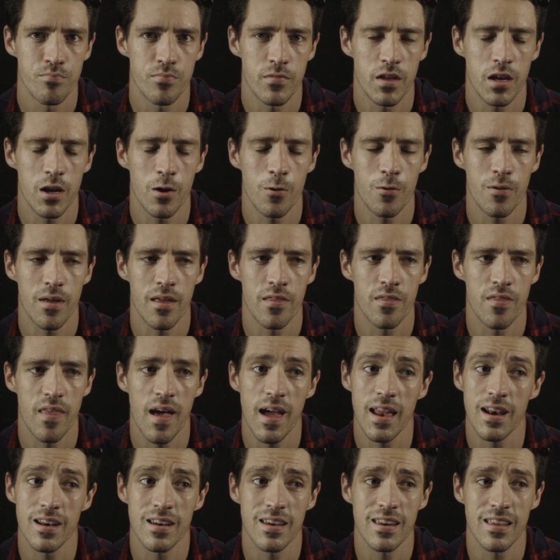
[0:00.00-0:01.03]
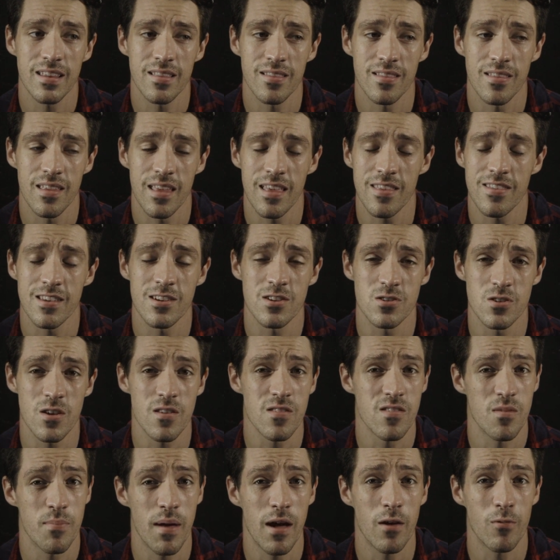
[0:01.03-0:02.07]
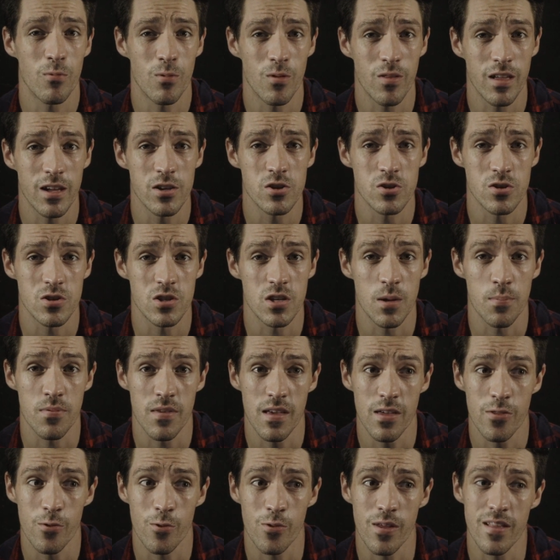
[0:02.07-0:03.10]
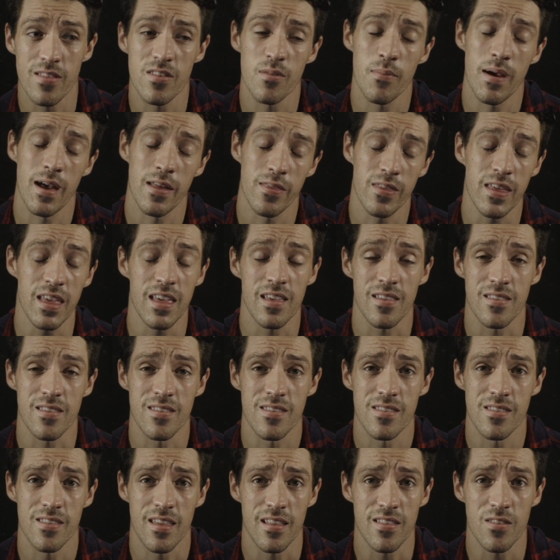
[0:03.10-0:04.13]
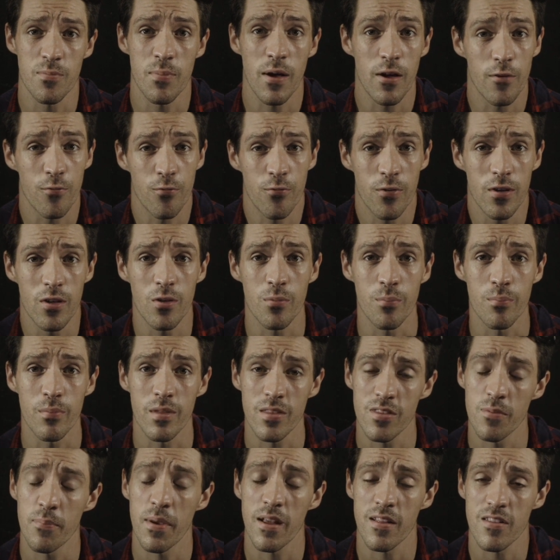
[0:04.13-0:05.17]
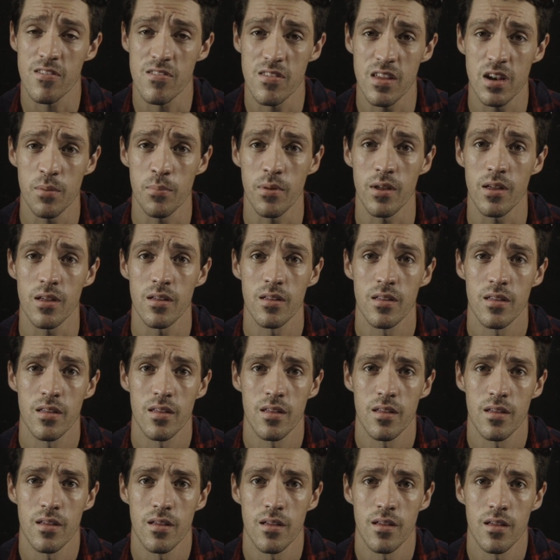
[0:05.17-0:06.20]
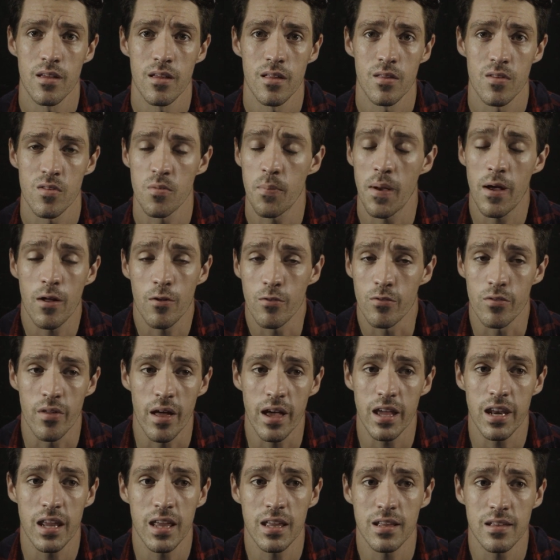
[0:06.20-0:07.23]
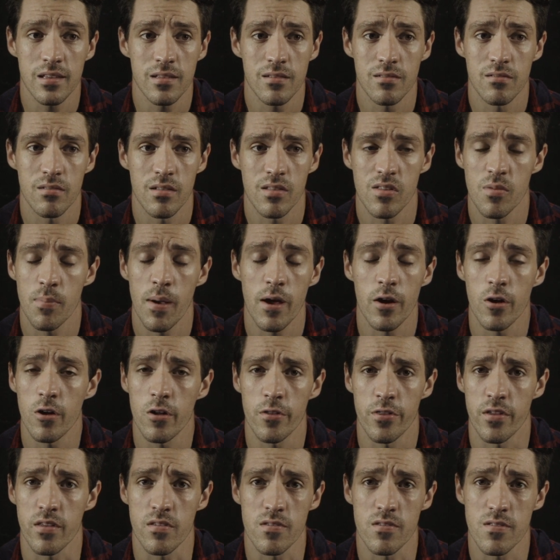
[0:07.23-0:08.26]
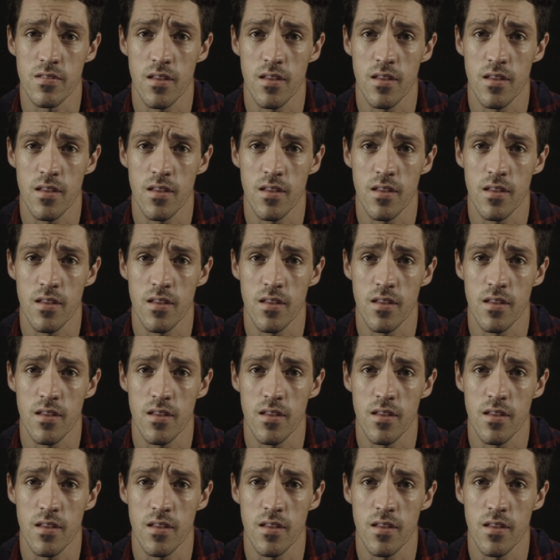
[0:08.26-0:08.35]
And that isn't just about relationships either. That's about this. That's about film. That's about cinema. It's about lighting. It's about all this